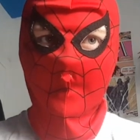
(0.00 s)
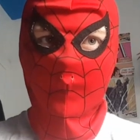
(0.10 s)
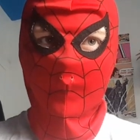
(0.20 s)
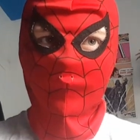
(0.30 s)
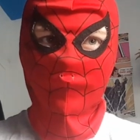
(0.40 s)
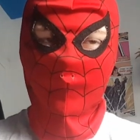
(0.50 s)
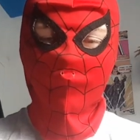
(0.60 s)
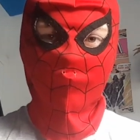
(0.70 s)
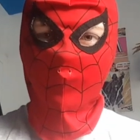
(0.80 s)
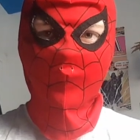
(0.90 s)
And
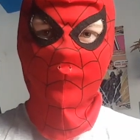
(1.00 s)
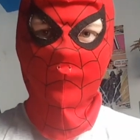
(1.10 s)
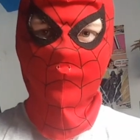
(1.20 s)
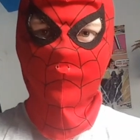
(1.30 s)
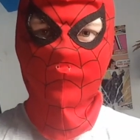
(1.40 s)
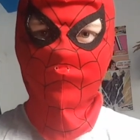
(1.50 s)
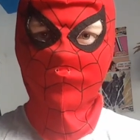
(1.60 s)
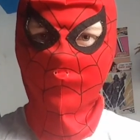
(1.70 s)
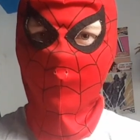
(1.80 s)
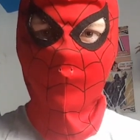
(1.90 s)
I'm reading
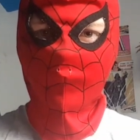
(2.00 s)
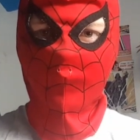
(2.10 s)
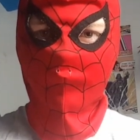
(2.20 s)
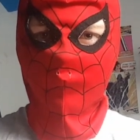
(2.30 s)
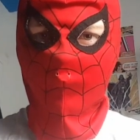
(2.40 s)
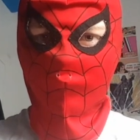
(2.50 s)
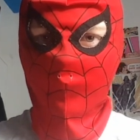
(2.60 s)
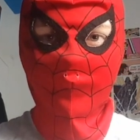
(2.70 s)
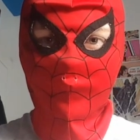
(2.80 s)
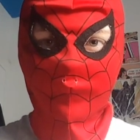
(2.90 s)

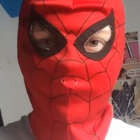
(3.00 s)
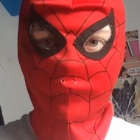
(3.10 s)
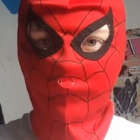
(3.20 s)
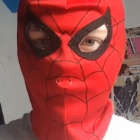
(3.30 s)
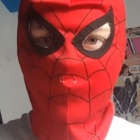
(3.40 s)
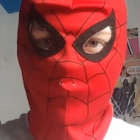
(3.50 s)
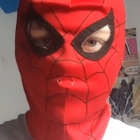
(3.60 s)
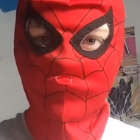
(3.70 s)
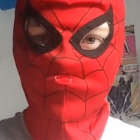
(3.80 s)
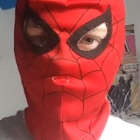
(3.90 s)
the
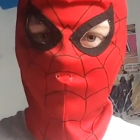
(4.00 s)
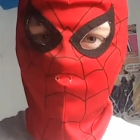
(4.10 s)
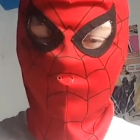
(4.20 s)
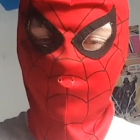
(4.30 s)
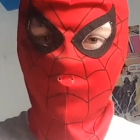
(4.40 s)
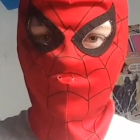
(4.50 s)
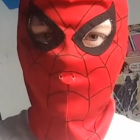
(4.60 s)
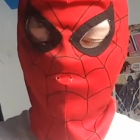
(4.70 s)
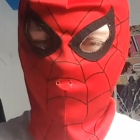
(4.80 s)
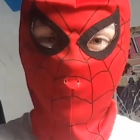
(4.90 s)
text at the bottom of the
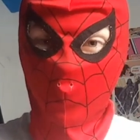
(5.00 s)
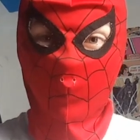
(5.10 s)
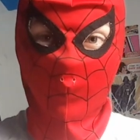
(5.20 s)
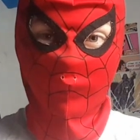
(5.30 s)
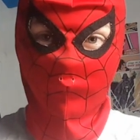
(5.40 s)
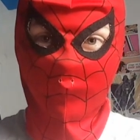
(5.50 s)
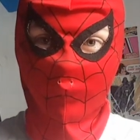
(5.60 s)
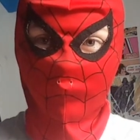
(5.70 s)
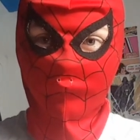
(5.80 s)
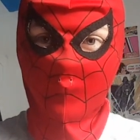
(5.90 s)
screen for the majority of the
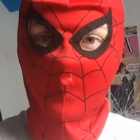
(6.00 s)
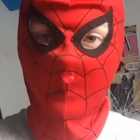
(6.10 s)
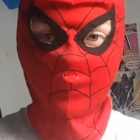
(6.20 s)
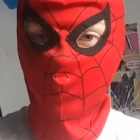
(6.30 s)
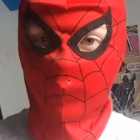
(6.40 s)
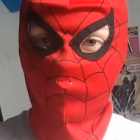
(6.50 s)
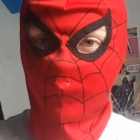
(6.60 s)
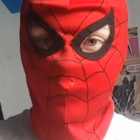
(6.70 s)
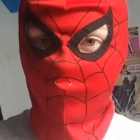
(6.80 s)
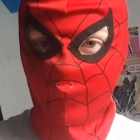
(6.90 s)
film, trying to
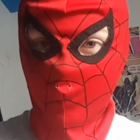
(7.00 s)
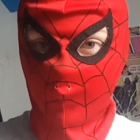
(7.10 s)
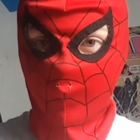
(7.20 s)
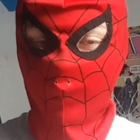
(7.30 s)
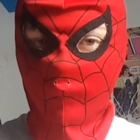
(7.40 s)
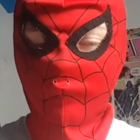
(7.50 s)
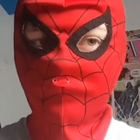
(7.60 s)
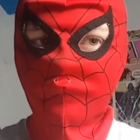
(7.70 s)
find out what's going on.